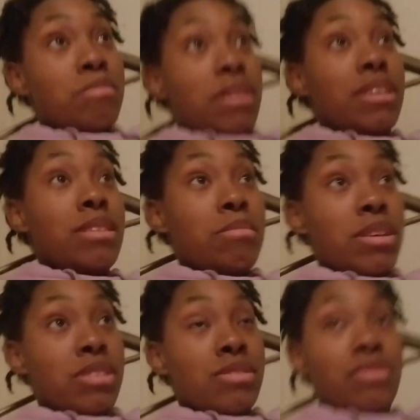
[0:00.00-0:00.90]
Marley
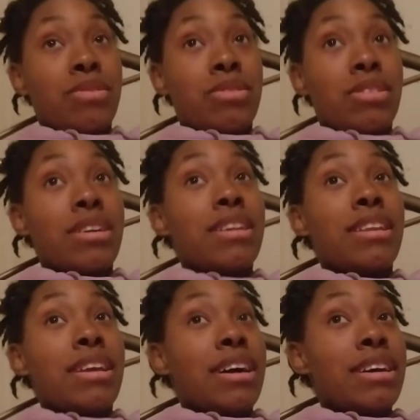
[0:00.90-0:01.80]
makes
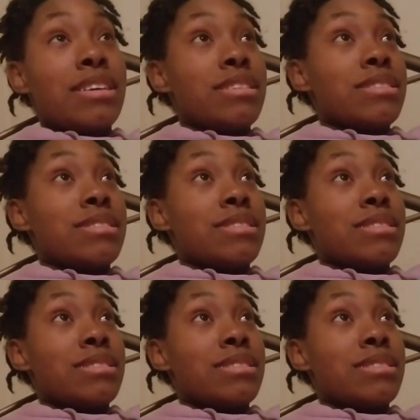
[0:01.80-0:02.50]
Anaya oh,